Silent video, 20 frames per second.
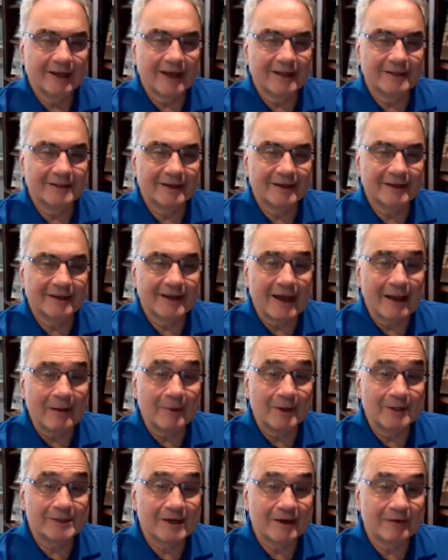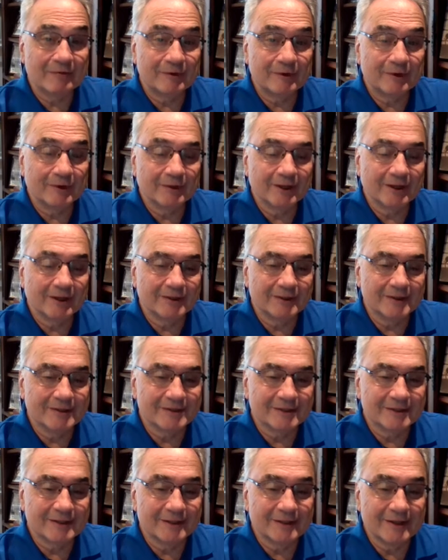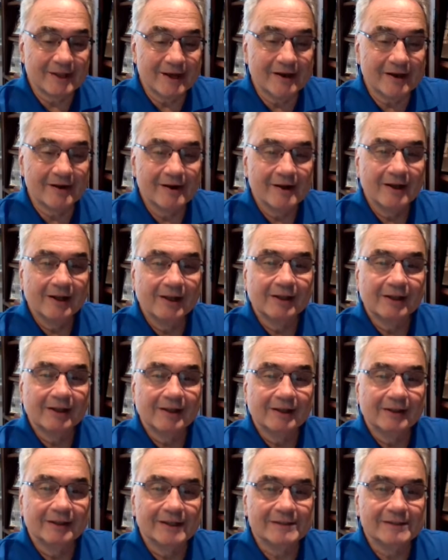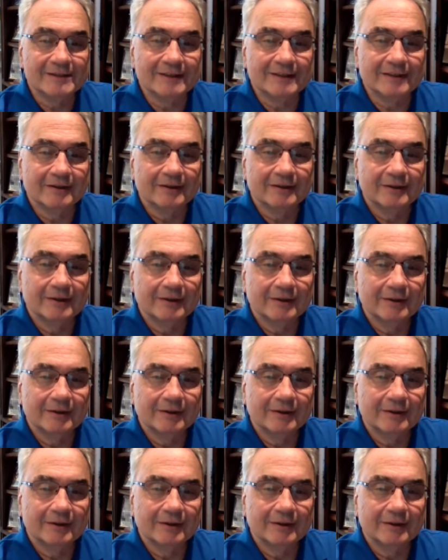Can't tell you how much I feel the good to see you there. Listen, yeah.